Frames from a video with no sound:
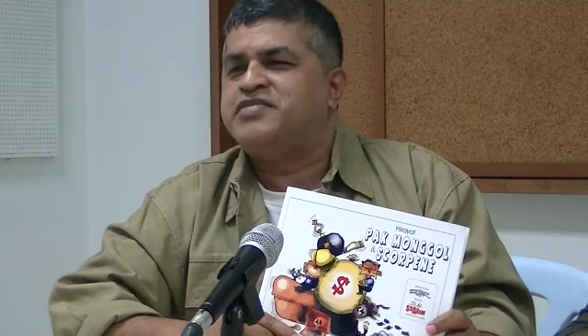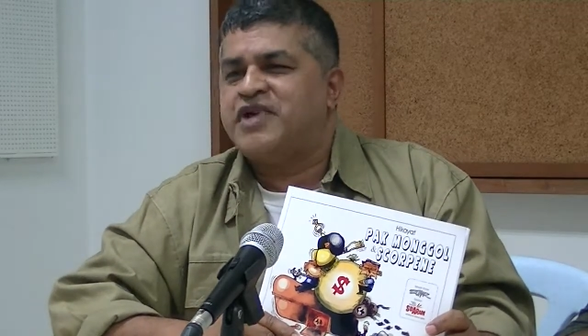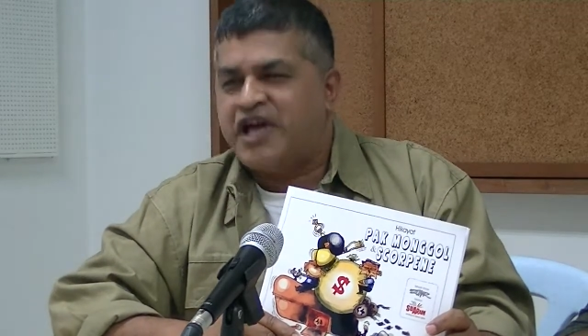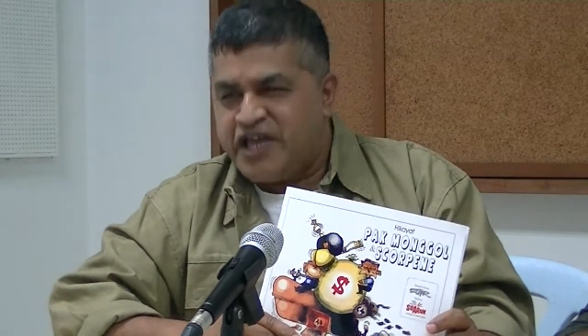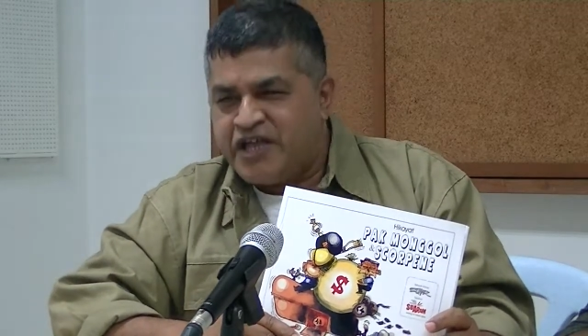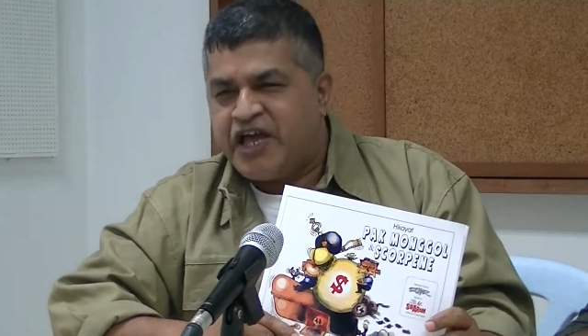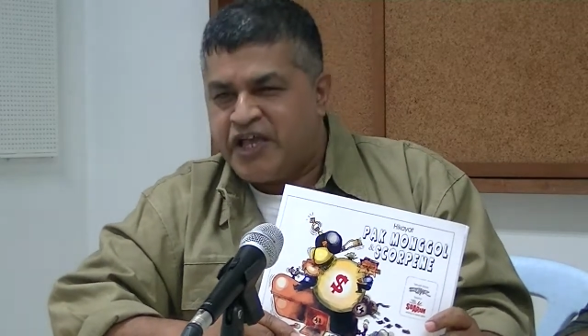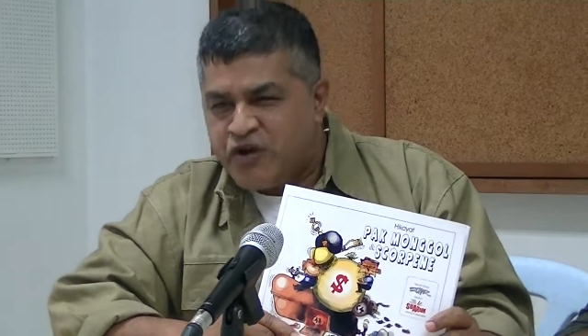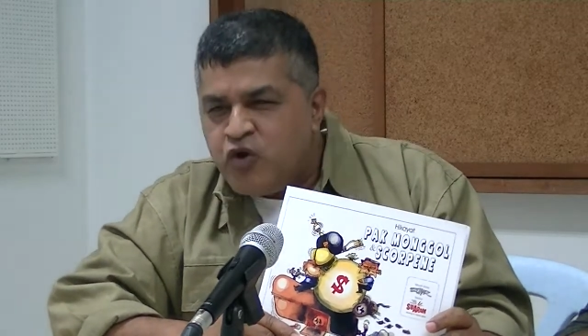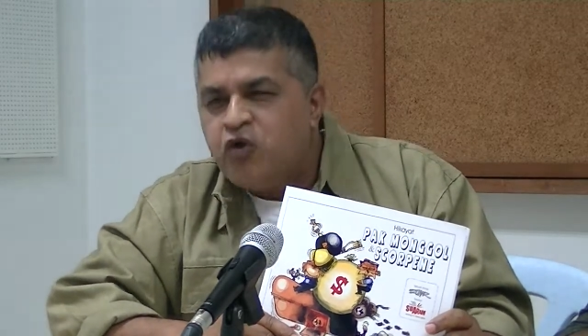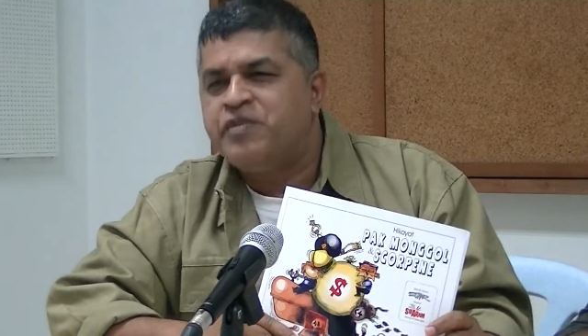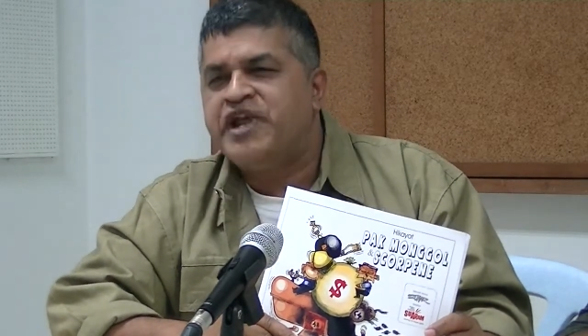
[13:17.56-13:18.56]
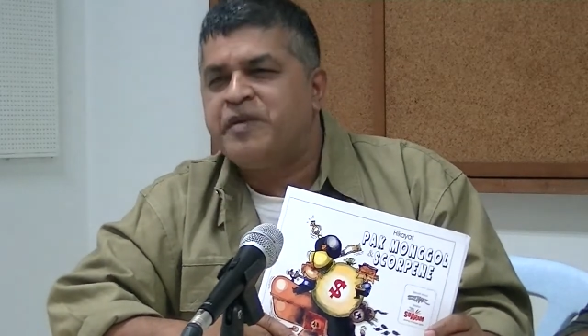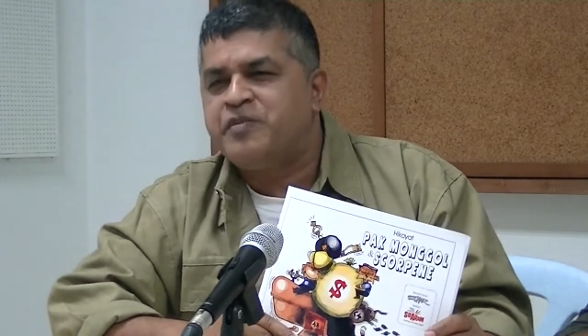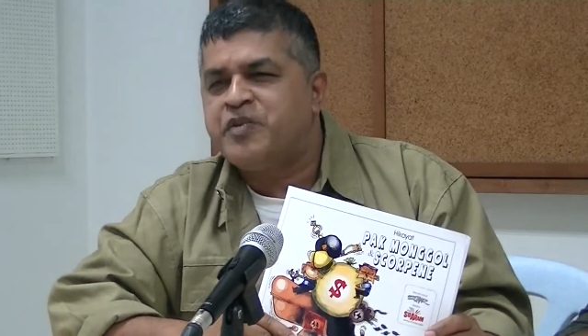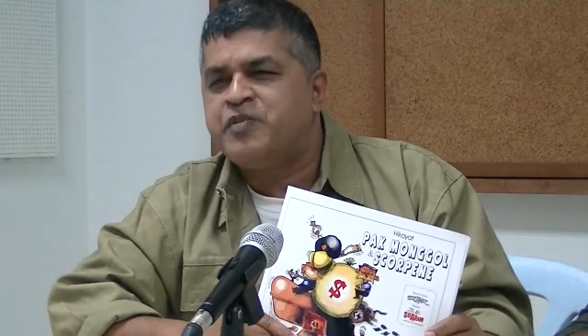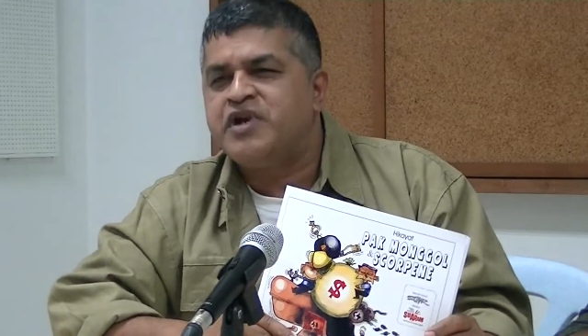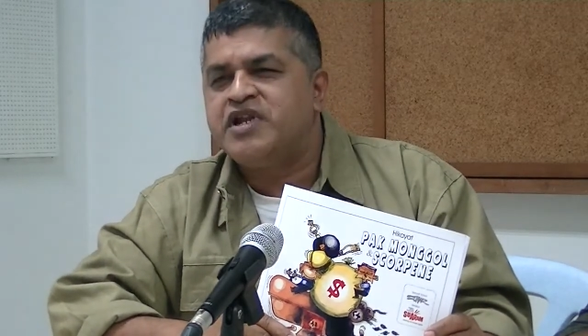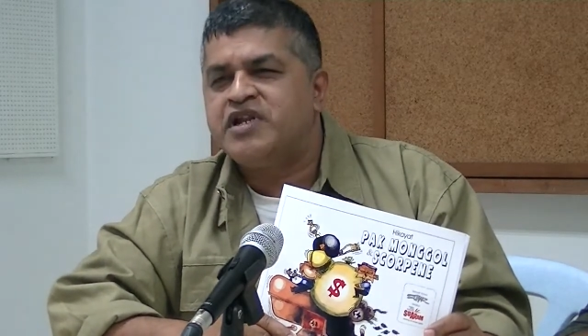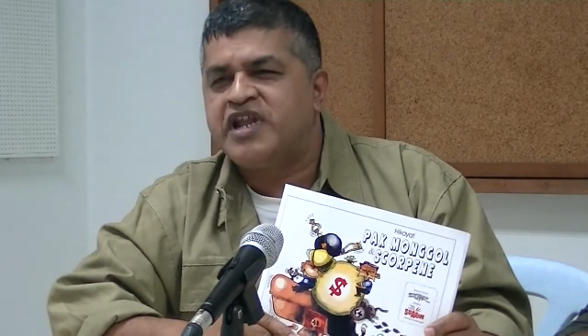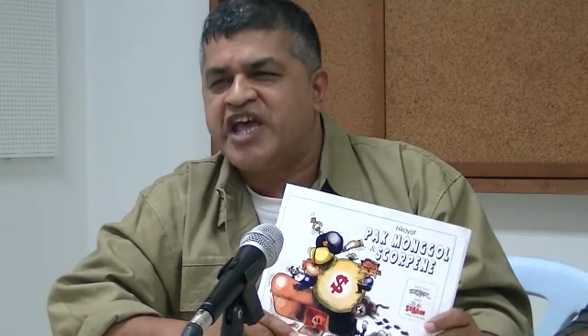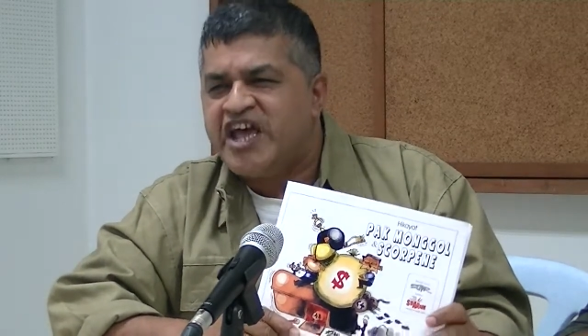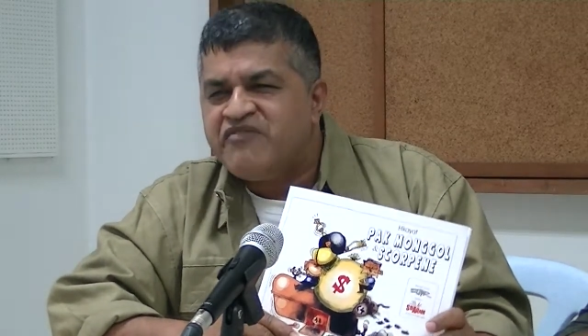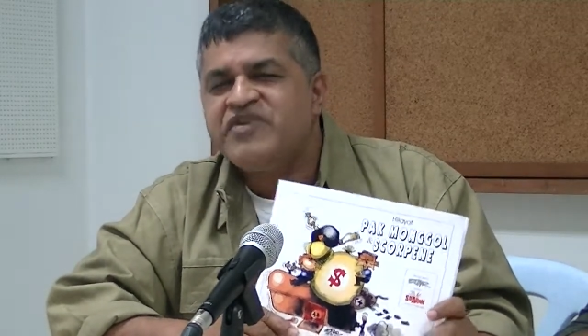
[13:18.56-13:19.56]
I hope that
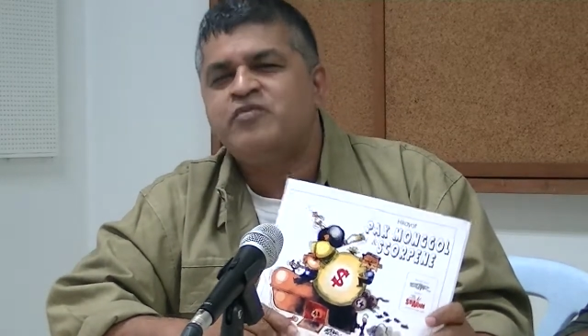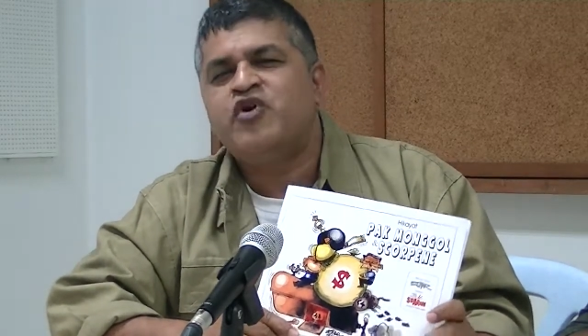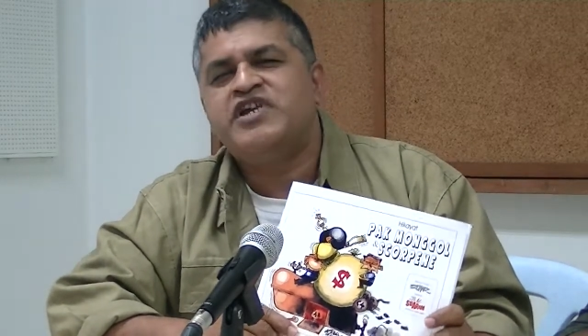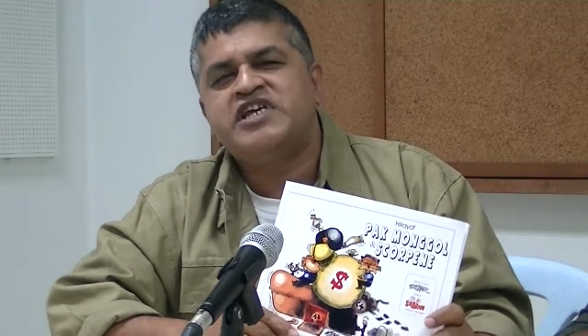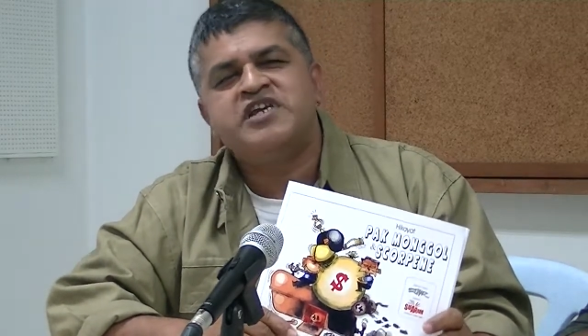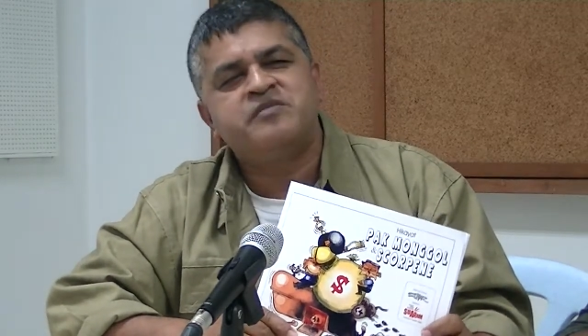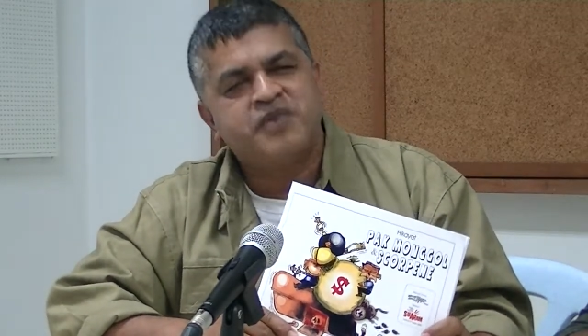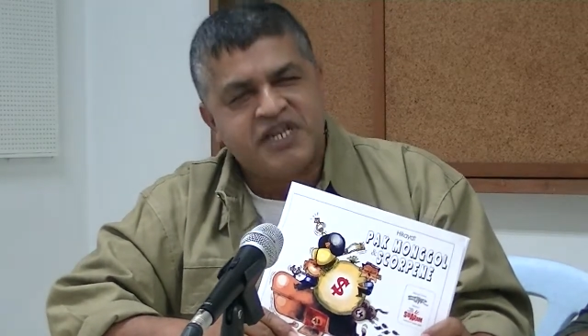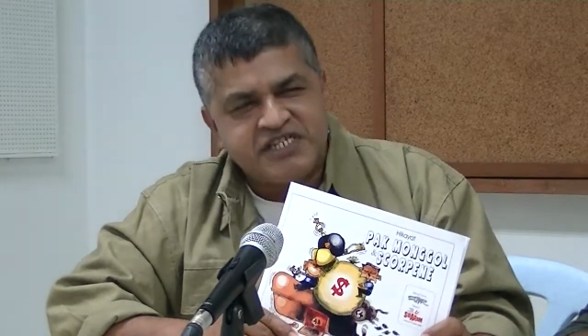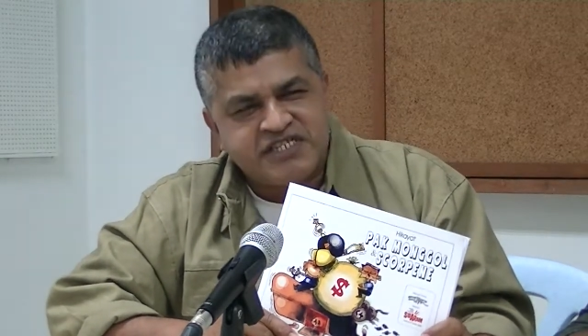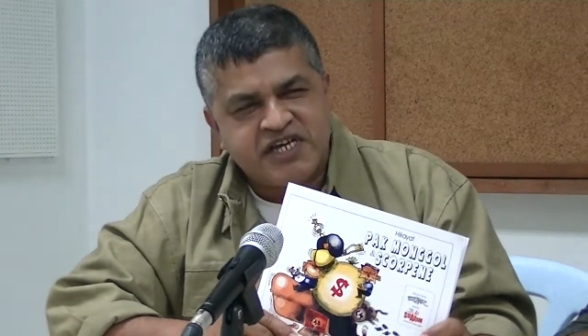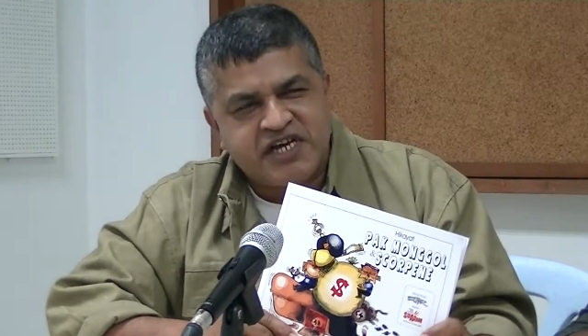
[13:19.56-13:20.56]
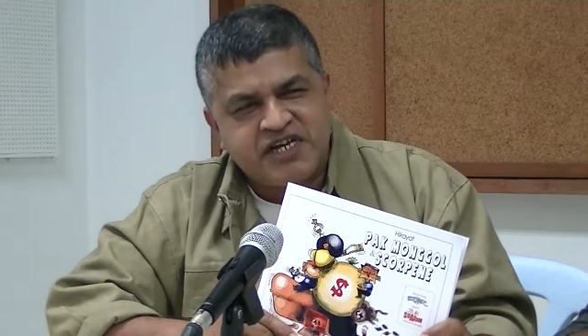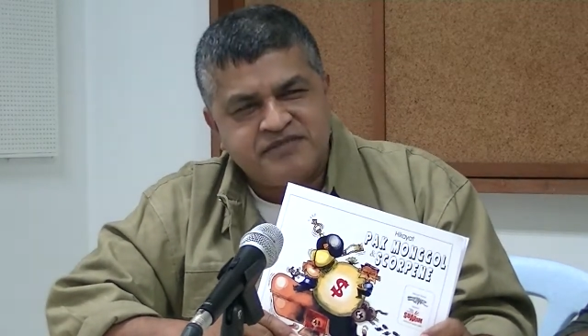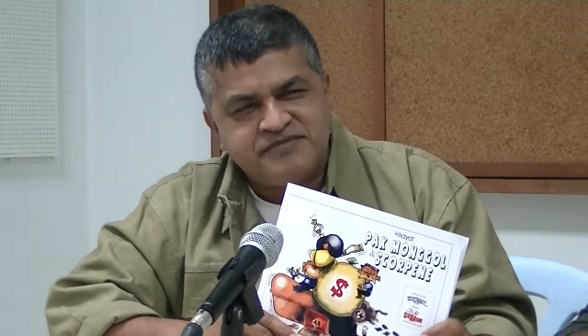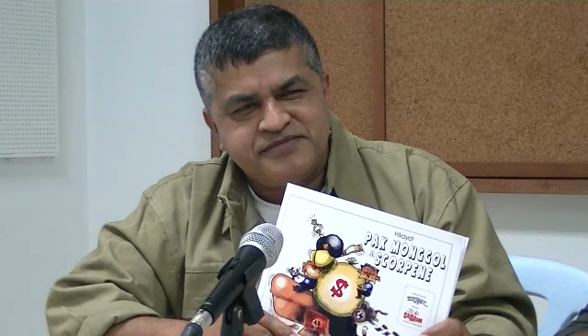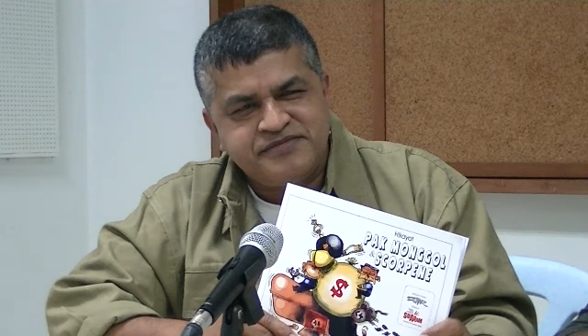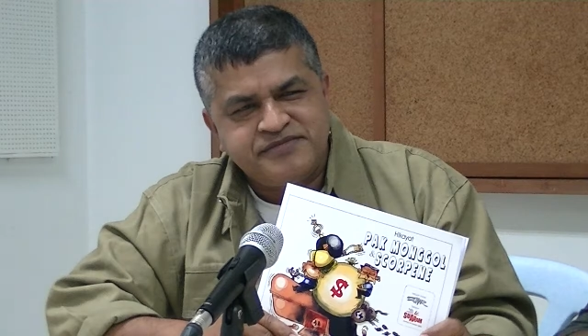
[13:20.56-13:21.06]
everybody in Malaysia